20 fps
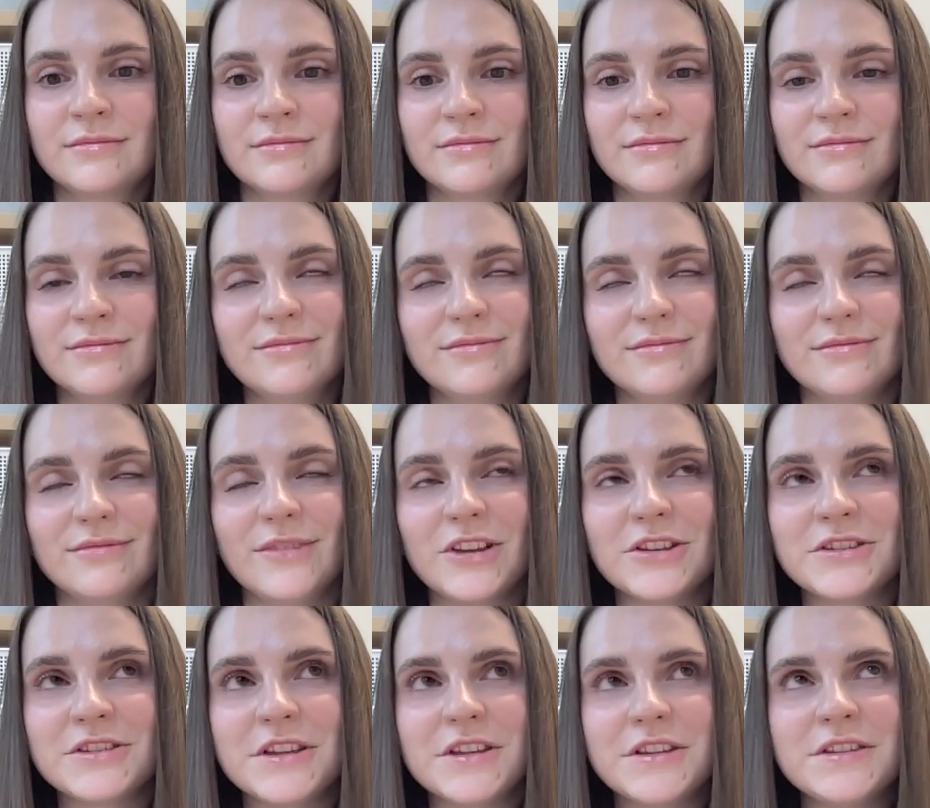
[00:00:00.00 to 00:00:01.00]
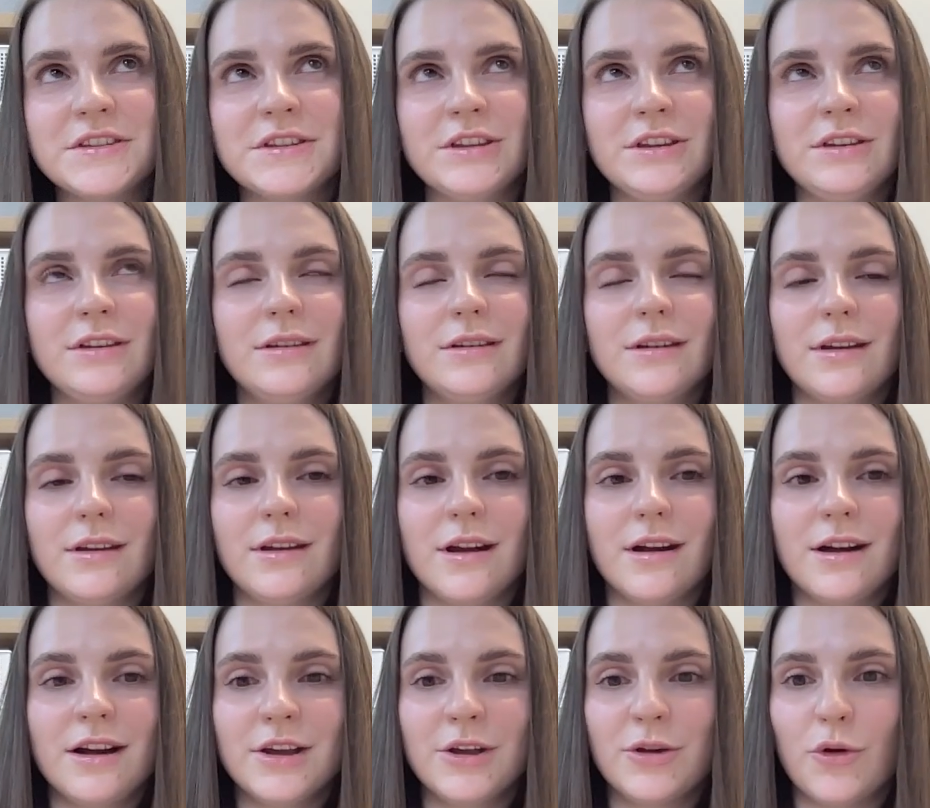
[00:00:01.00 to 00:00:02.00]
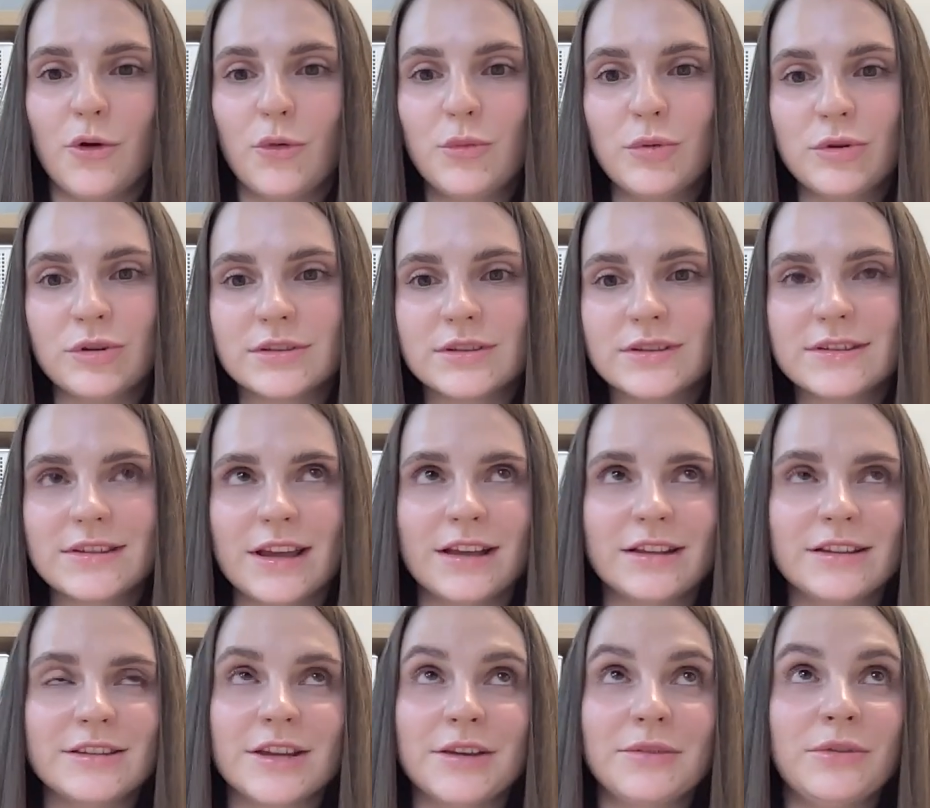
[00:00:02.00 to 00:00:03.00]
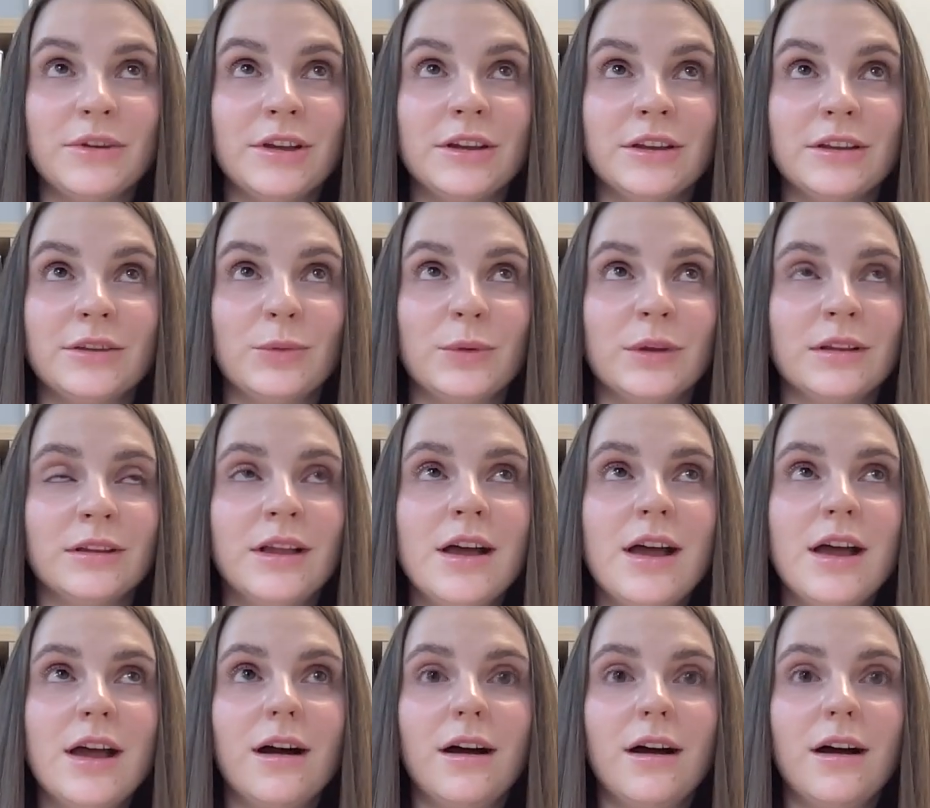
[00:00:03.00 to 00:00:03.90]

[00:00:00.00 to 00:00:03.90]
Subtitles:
As I see, AI opens, and I think it will